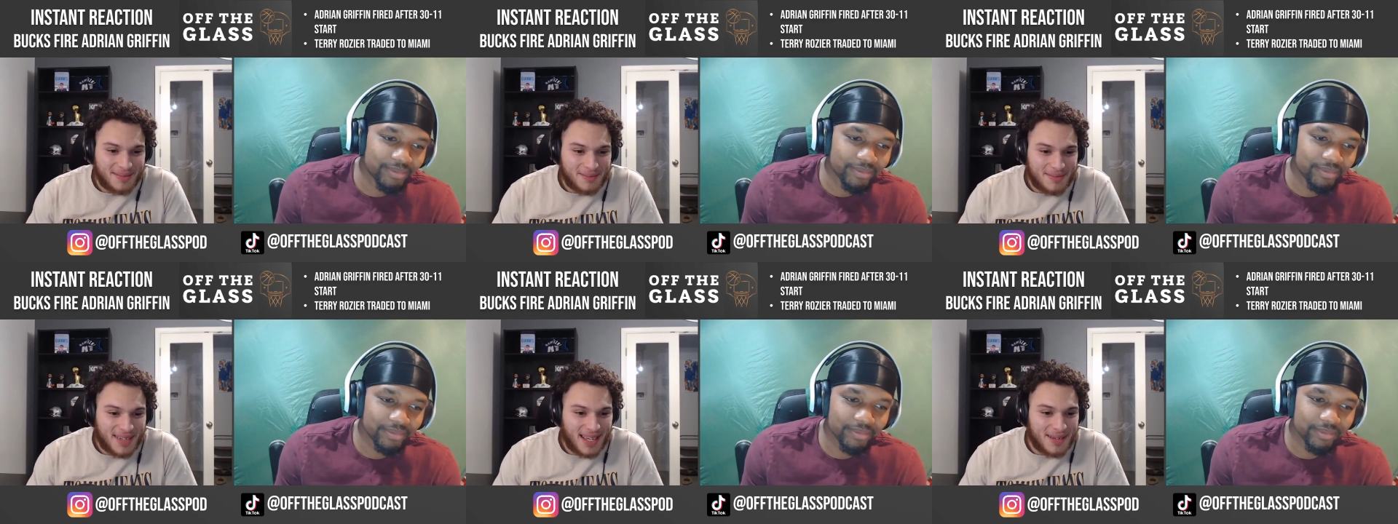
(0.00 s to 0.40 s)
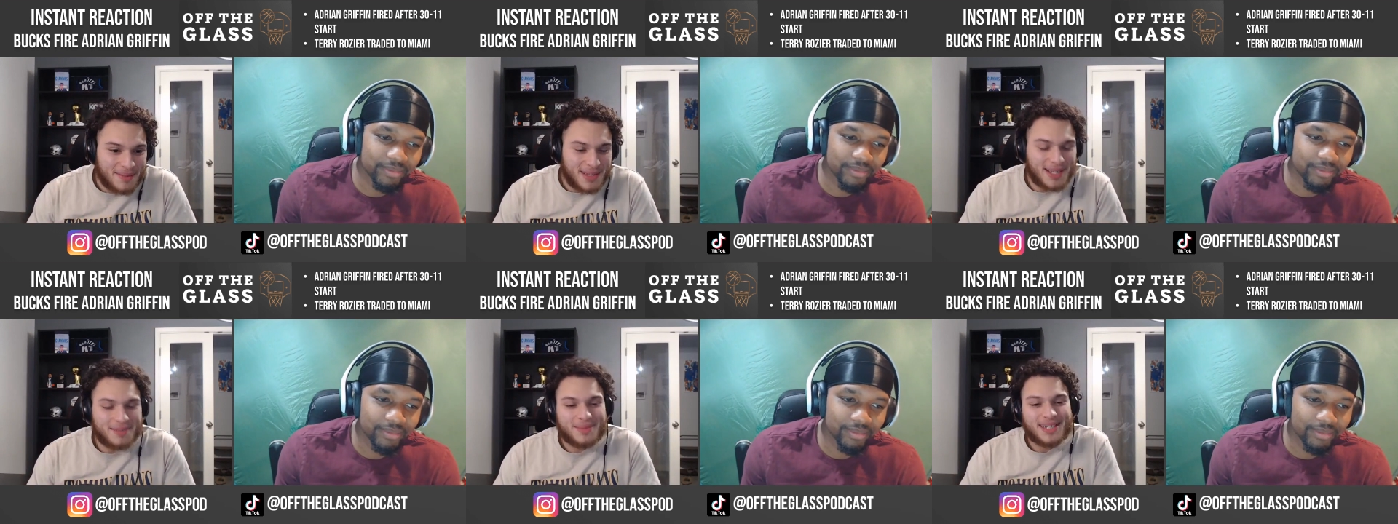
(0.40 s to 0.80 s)

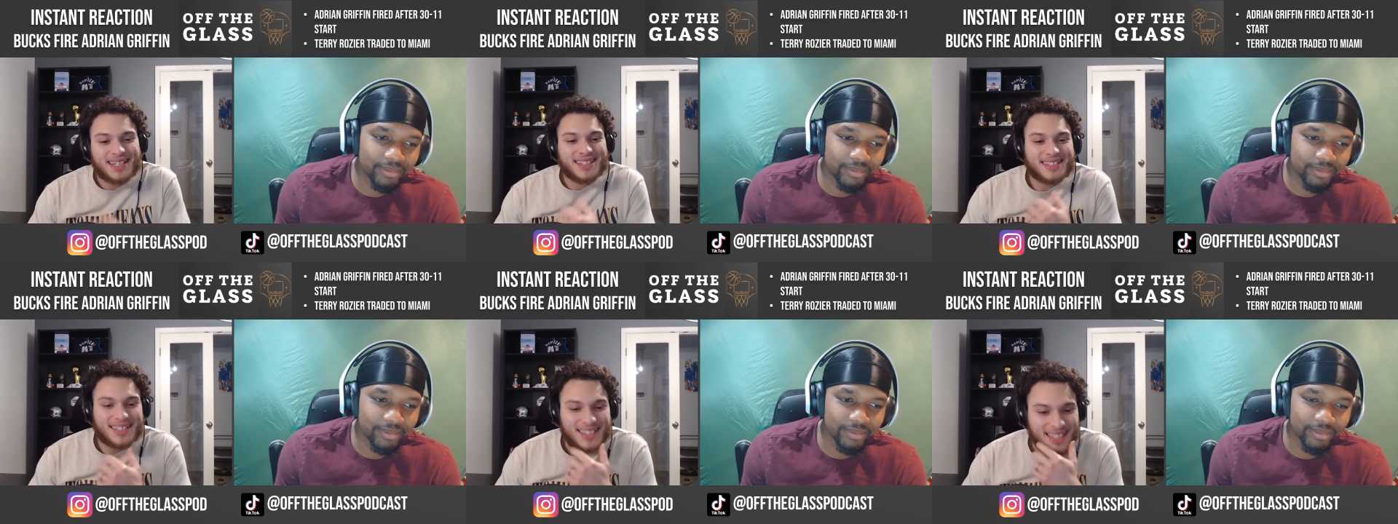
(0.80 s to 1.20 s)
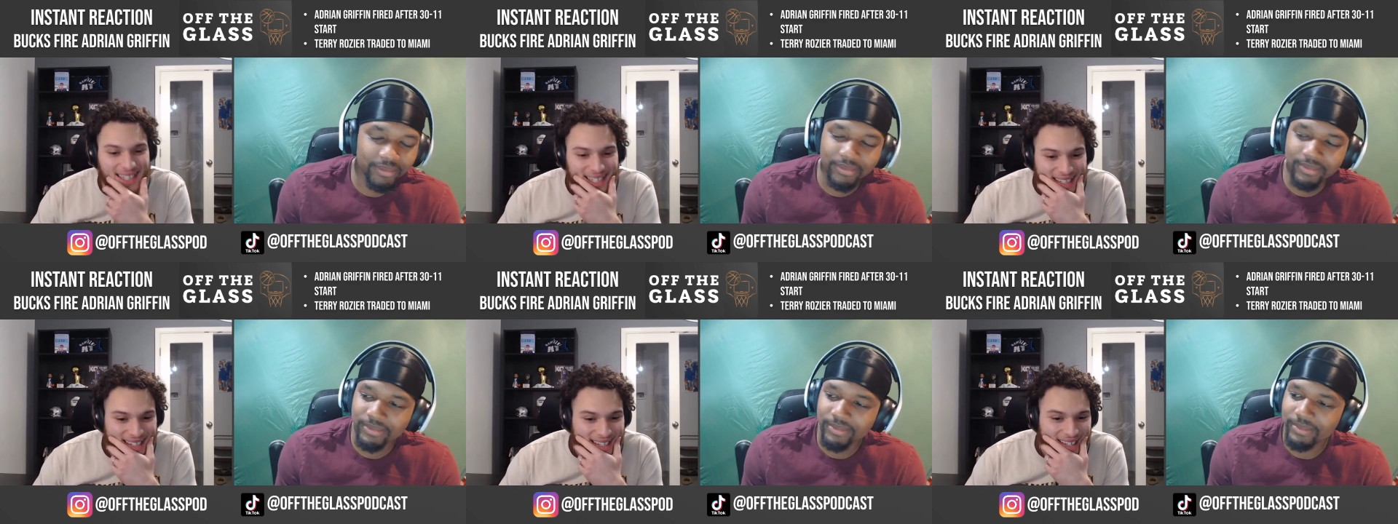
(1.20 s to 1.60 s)
Speaker 1: man, man, man.
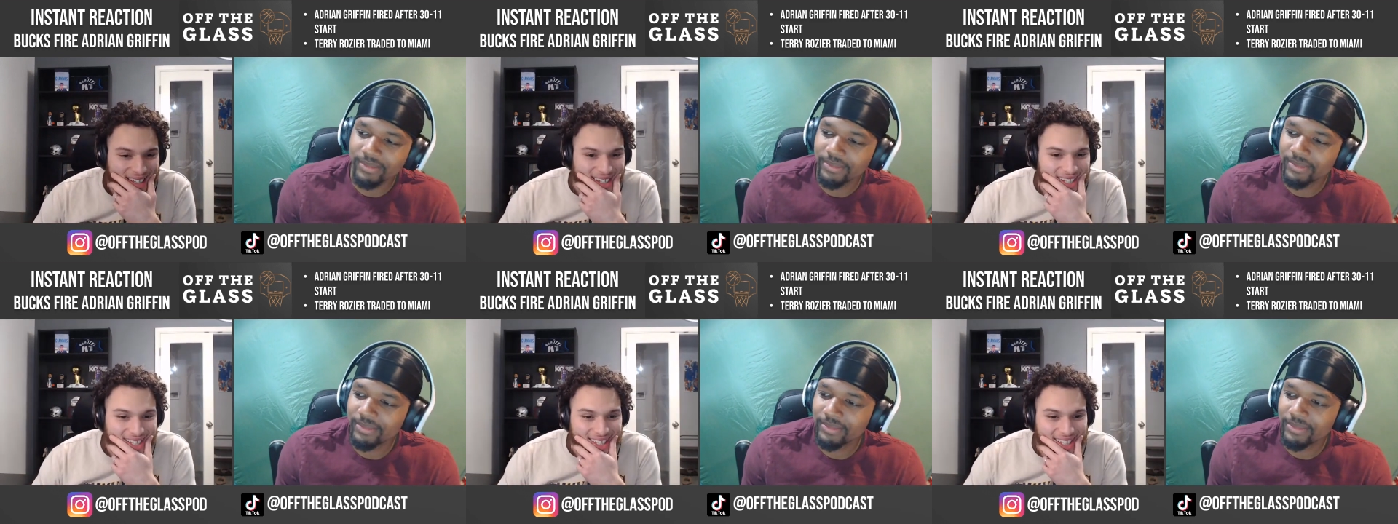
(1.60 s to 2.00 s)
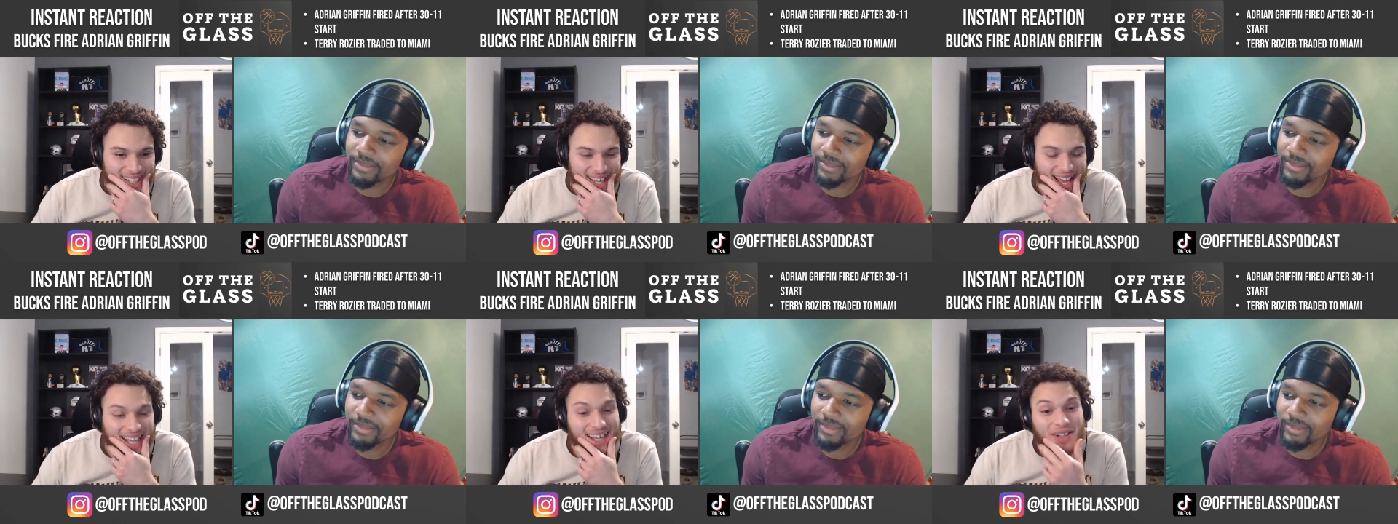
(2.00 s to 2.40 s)

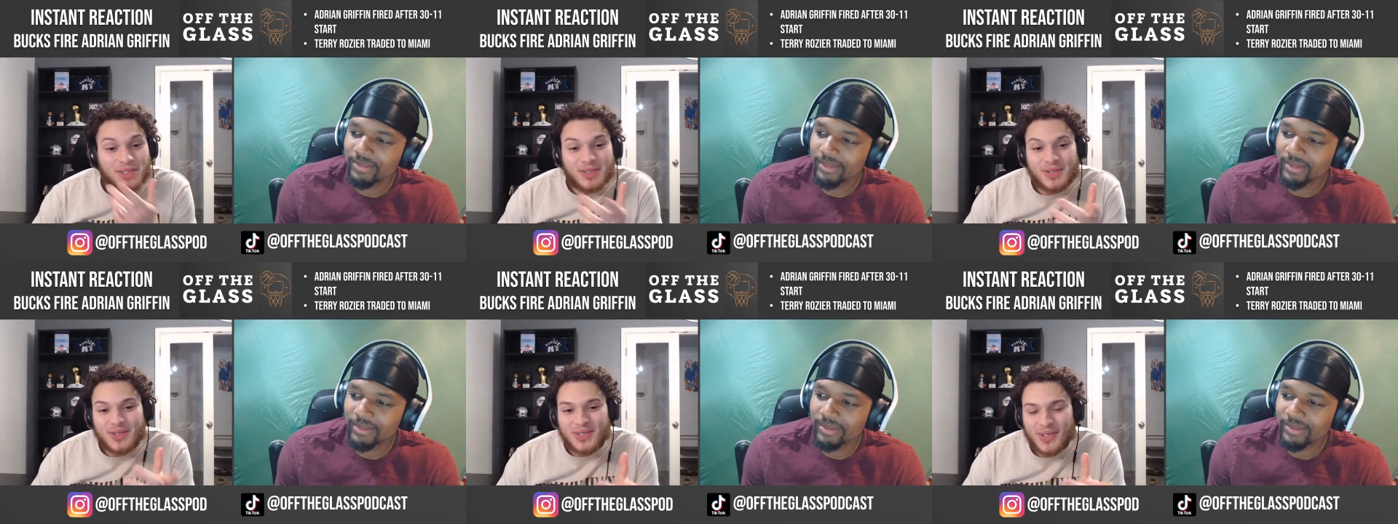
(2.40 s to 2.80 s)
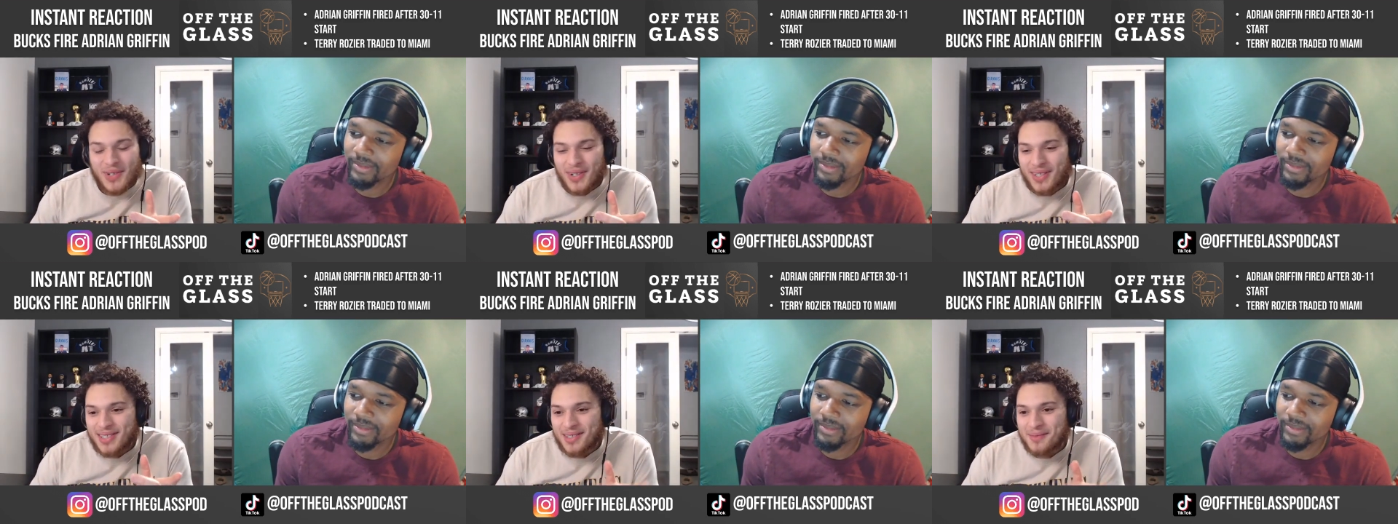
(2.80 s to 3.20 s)
I also
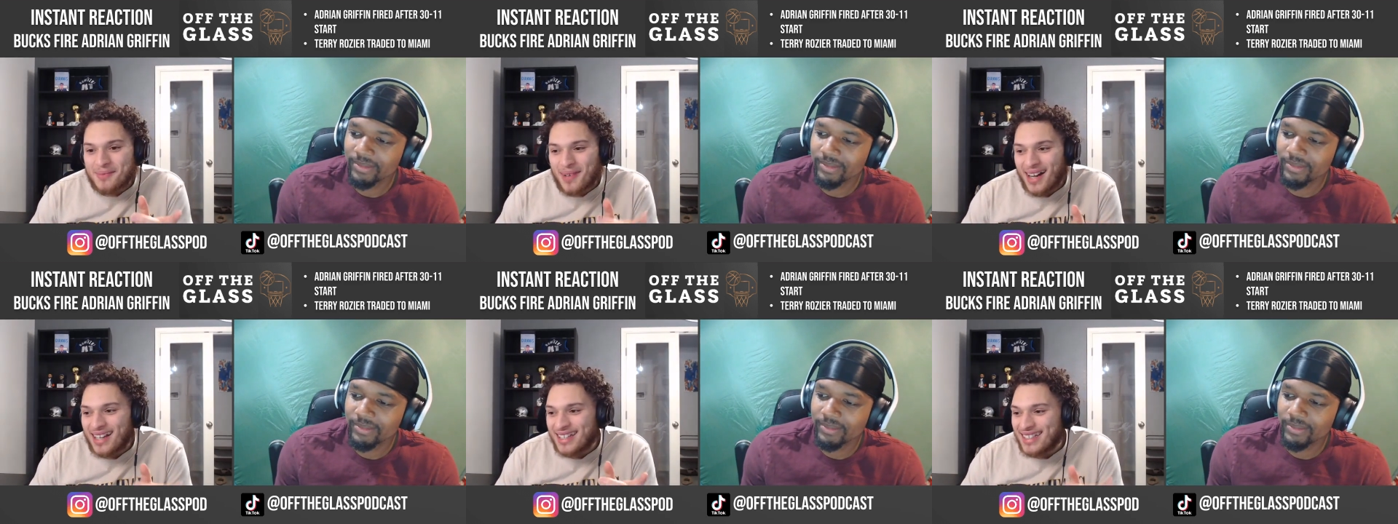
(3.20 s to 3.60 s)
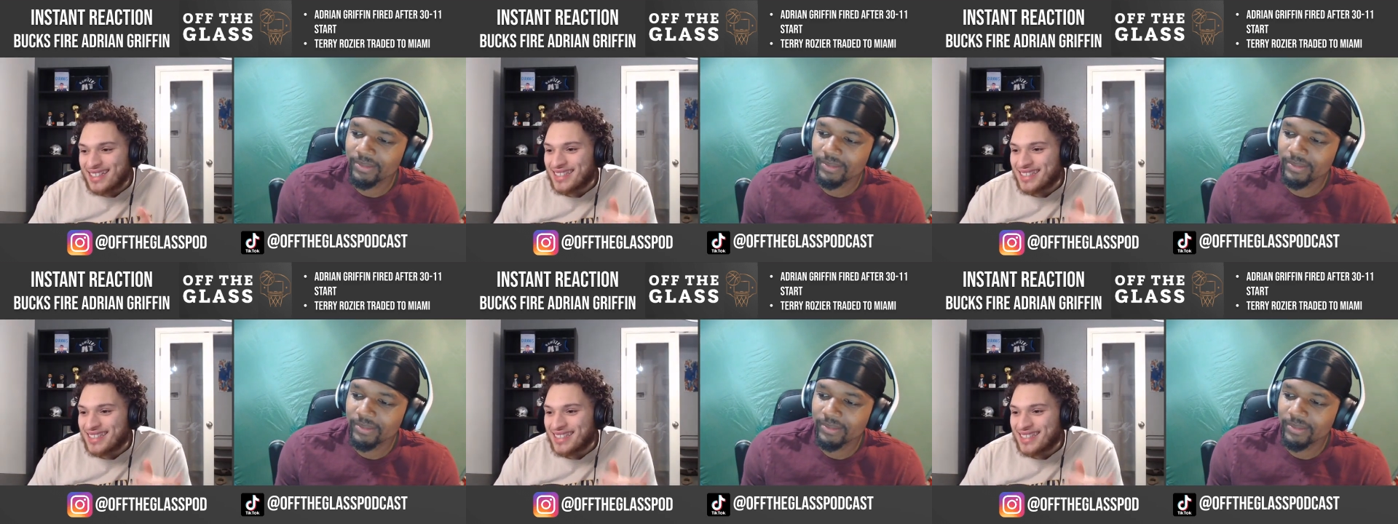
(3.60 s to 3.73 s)
saw somebody.